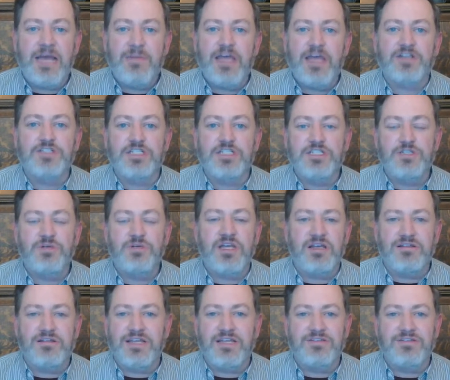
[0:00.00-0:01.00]
I'm actually doing
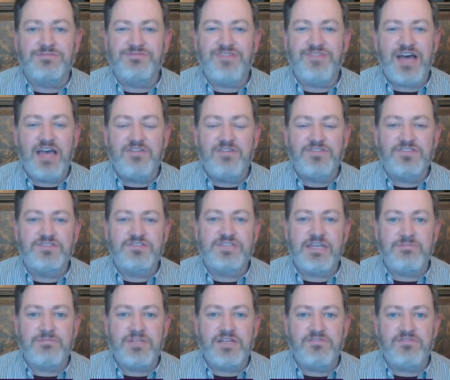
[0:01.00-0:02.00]
like a
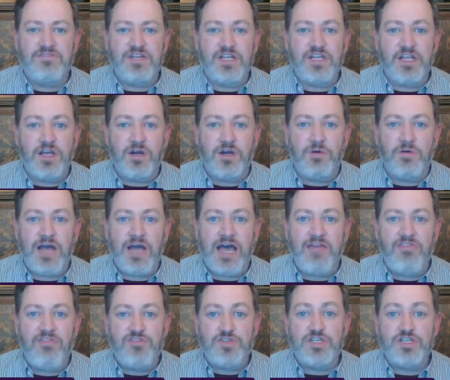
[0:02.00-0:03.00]
5-10 minute video
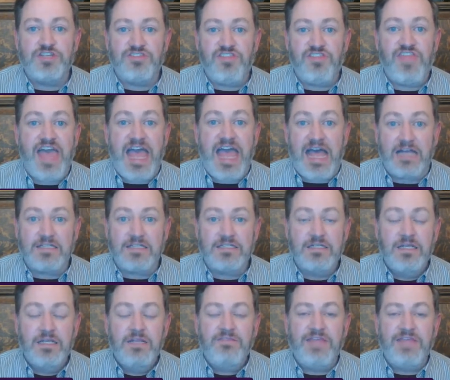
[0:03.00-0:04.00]
on just that.
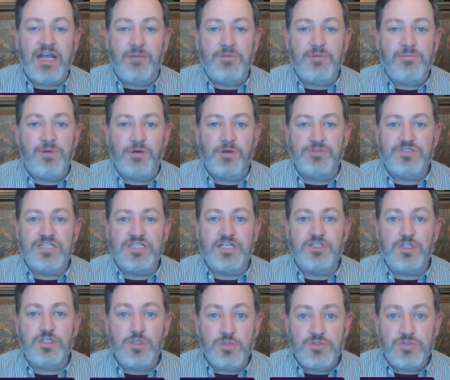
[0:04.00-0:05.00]
That'll be posted
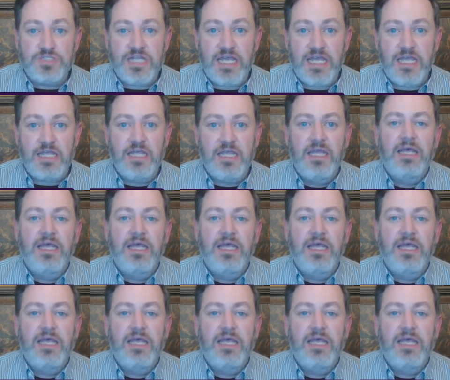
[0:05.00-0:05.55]
on Tuesday.